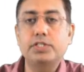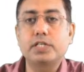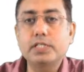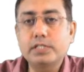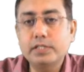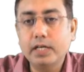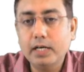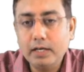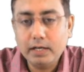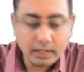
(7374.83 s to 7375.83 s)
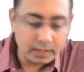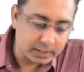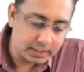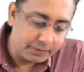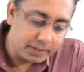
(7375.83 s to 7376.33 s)
this is the
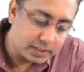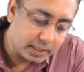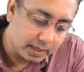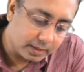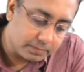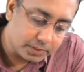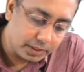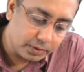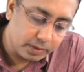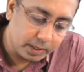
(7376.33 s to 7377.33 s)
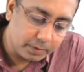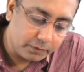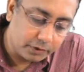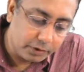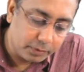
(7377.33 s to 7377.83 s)
7-star MCQ
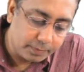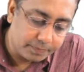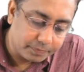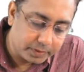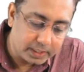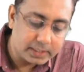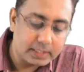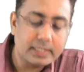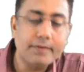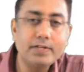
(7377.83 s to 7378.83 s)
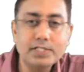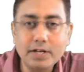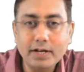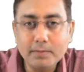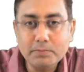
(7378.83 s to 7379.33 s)
table for you. This is the
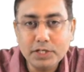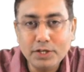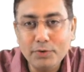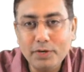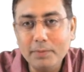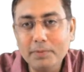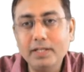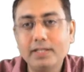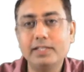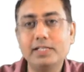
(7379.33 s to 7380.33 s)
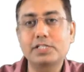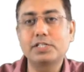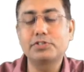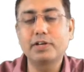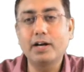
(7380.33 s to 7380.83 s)
7-star MCQ table.
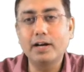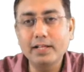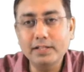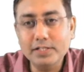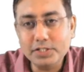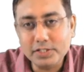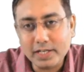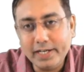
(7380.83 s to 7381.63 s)
This is regarding the